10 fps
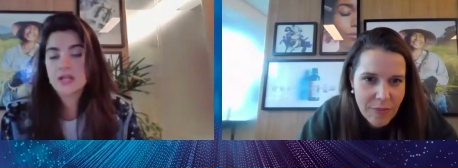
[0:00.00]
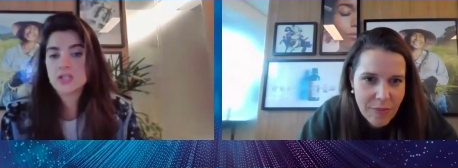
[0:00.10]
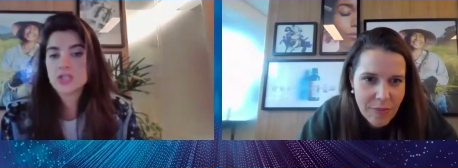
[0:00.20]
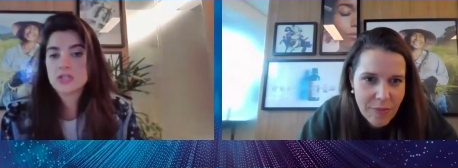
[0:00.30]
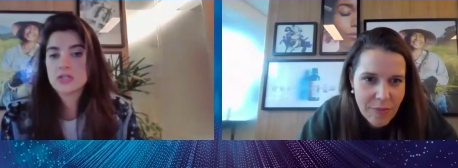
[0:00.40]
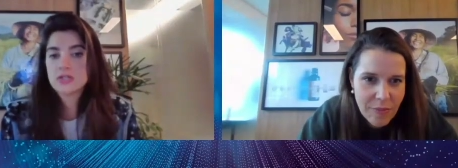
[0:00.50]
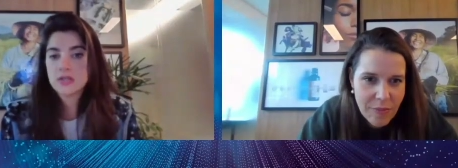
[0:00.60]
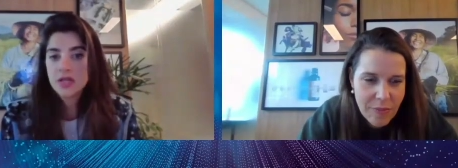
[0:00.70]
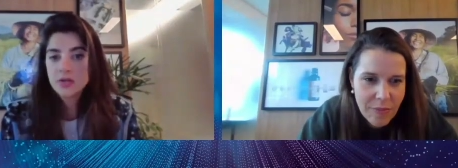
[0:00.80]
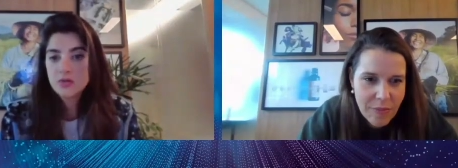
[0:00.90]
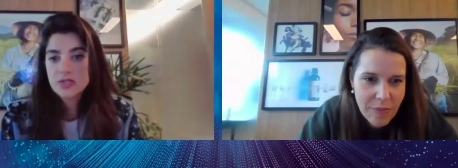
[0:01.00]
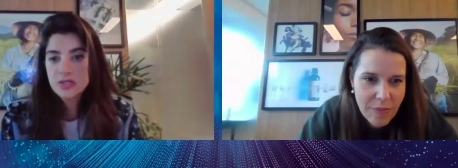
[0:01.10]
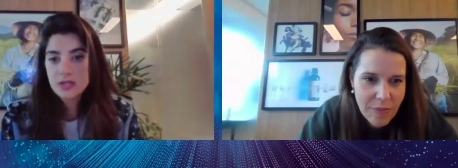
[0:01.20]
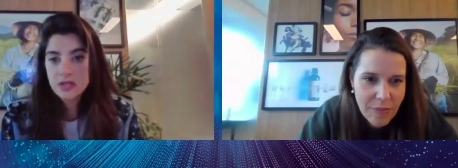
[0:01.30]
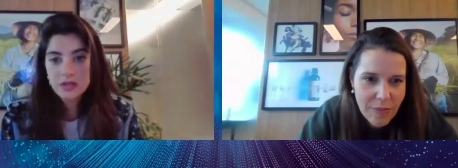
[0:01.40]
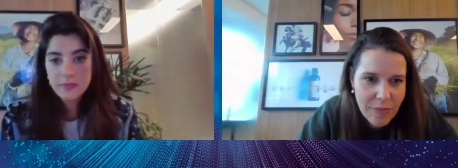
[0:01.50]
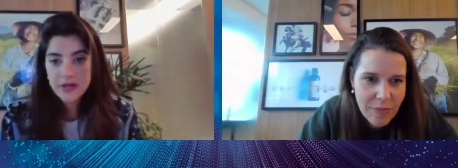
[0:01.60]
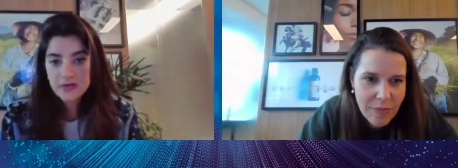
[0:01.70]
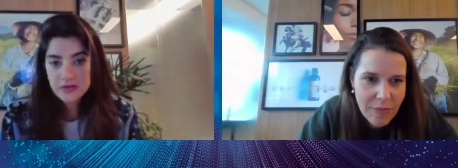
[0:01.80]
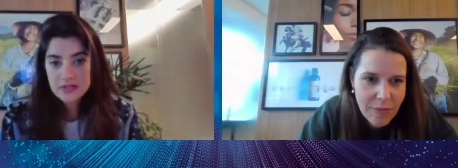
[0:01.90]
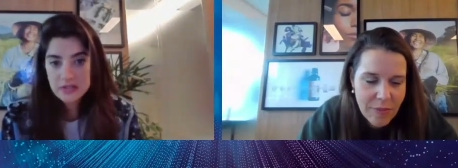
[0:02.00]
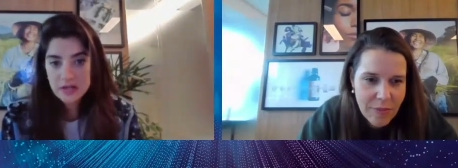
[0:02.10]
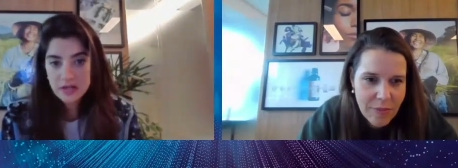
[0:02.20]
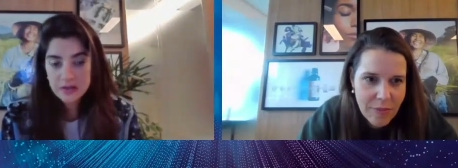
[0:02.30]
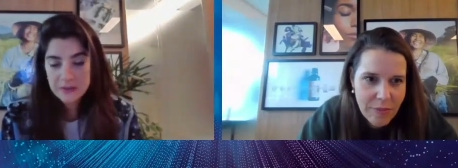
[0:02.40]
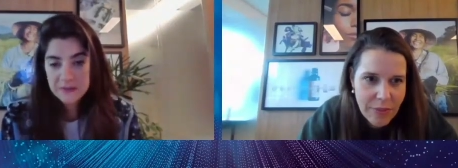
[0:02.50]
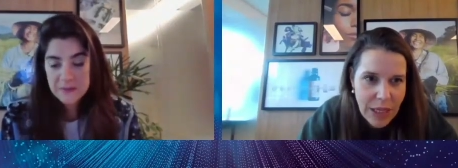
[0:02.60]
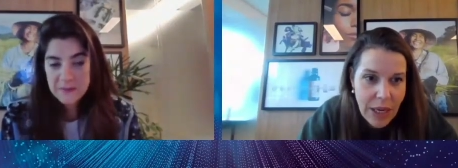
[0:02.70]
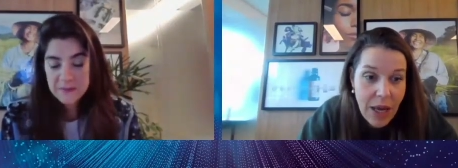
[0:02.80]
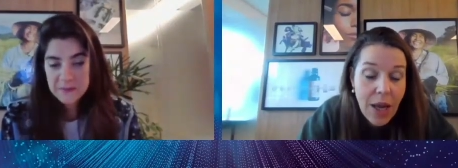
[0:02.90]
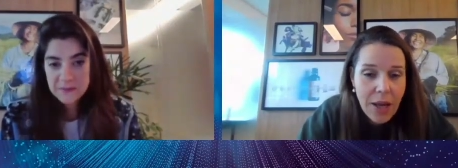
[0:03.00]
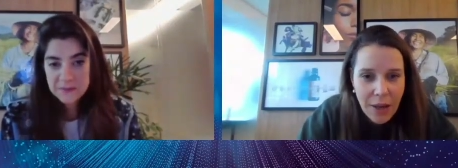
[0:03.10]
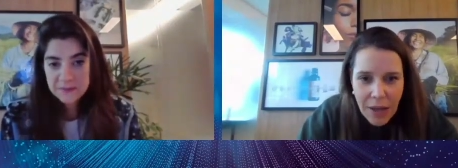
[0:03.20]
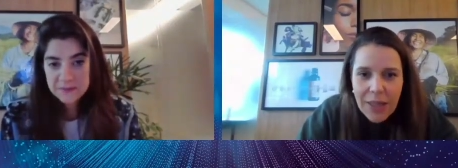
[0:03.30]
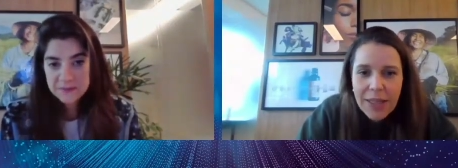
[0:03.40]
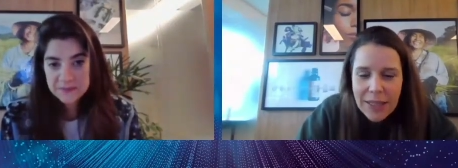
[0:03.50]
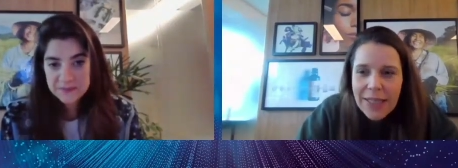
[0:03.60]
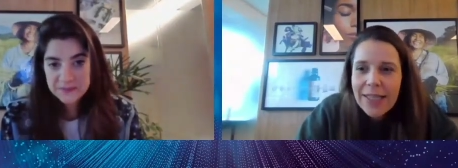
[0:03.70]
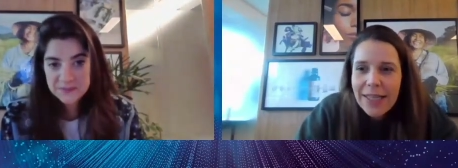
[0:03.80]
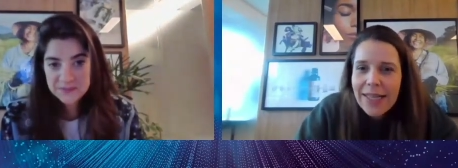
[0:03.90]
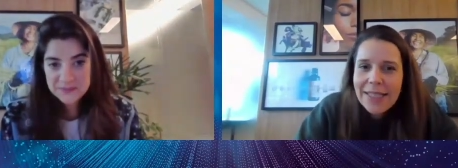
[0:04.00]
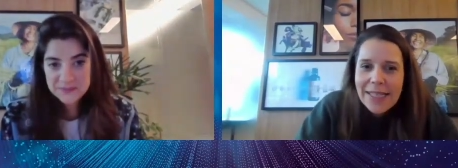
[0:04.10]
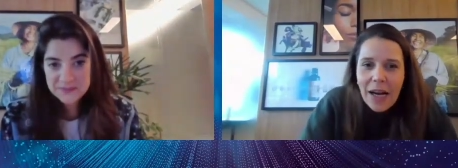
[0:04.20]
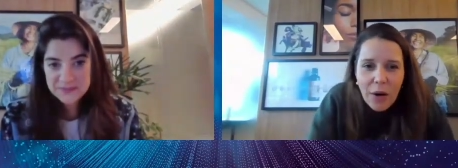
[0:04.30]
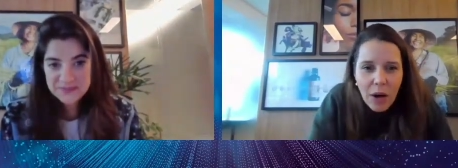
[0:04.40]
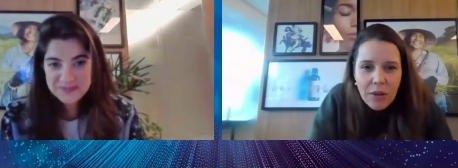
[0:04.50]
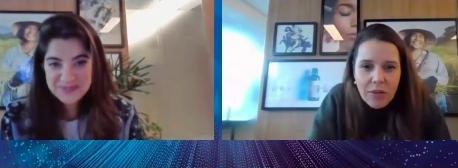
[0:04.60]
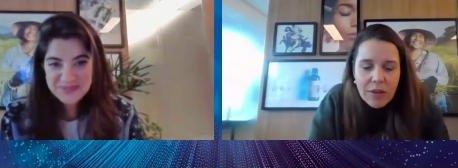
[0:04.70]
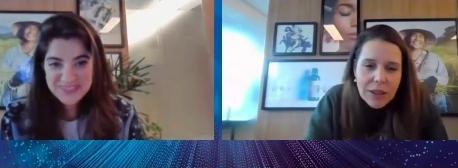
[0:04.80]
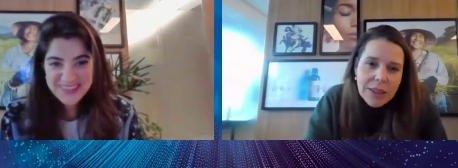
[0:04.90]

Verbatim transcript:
Speaker 1: challenges that you see in the metaverse today?
Speaker 2: There are a lot.